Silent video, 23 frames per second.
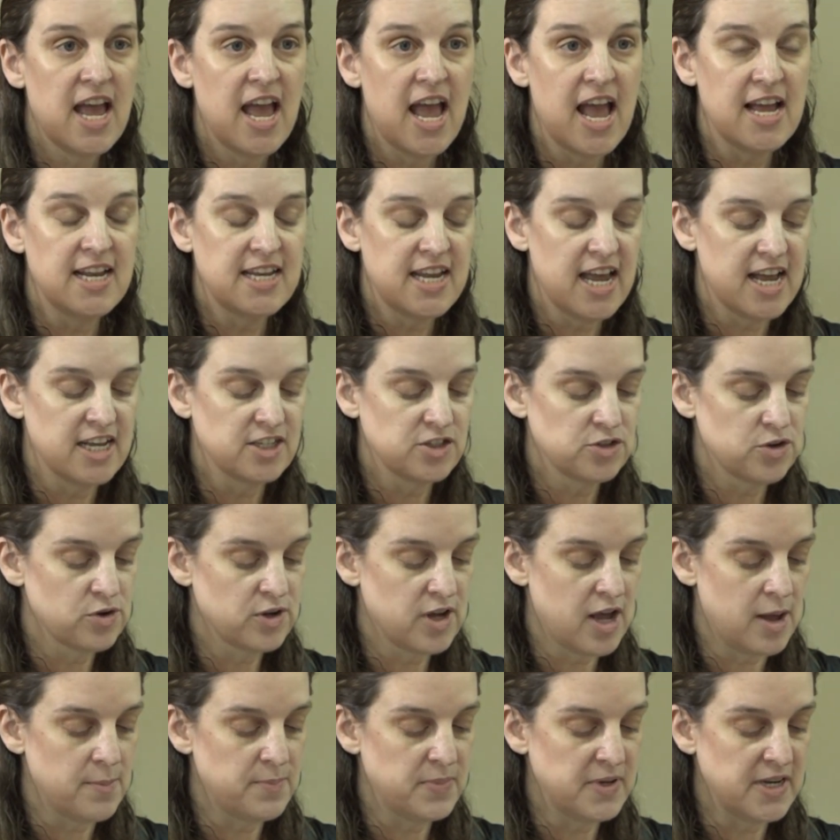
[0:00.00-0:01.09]
and escrow
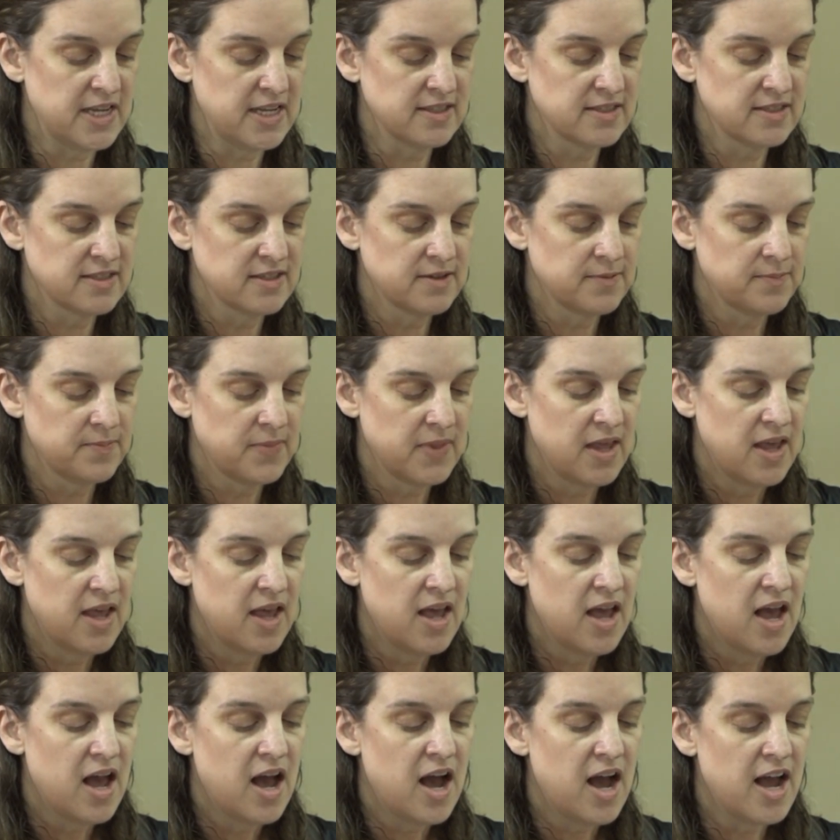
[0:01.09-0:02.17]
companies.
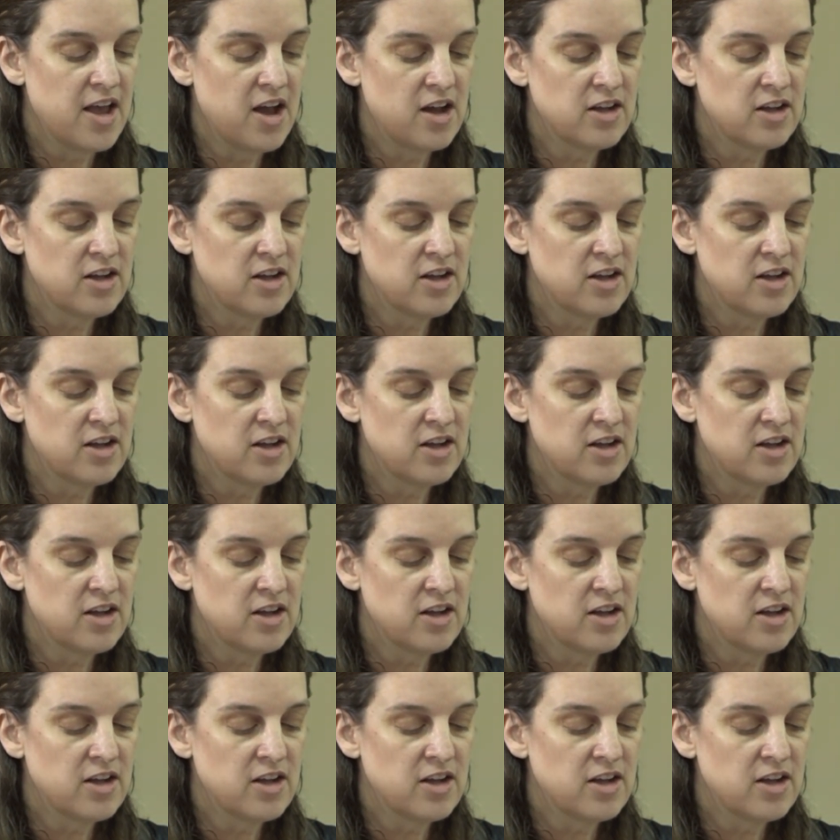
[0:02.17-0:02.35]
I